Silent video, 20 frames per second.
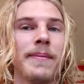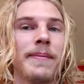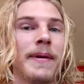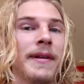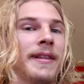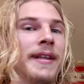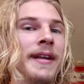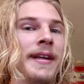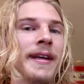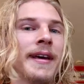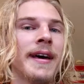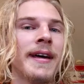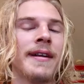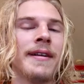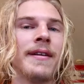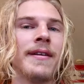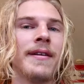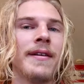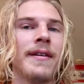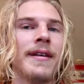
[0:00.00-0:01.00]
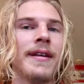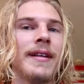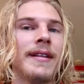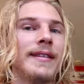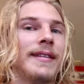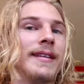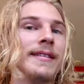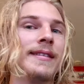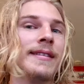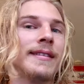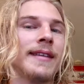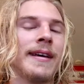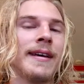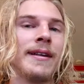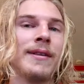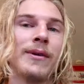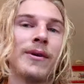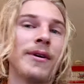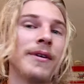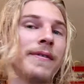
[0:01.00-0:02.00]
But then again, this is a
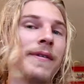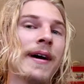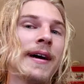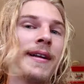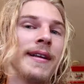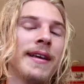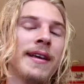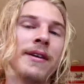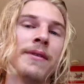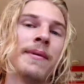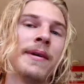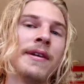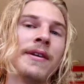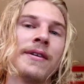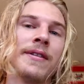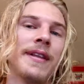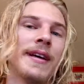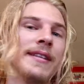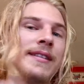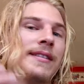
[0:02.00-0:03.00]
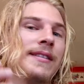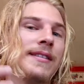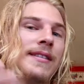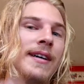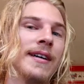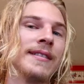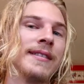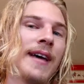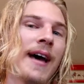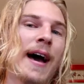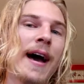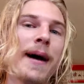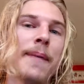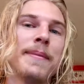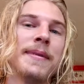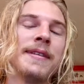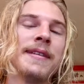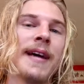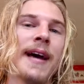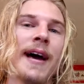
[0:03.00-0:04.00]
glorified e-reader that does
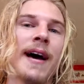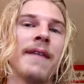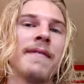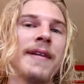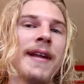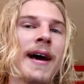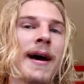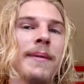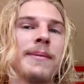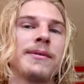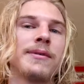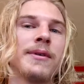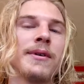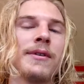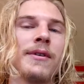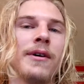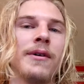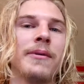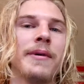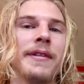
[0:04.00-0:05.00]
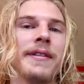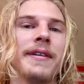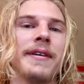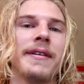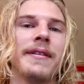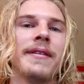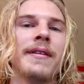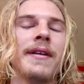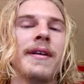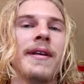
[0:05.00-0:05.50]
happen to have an app store along with it.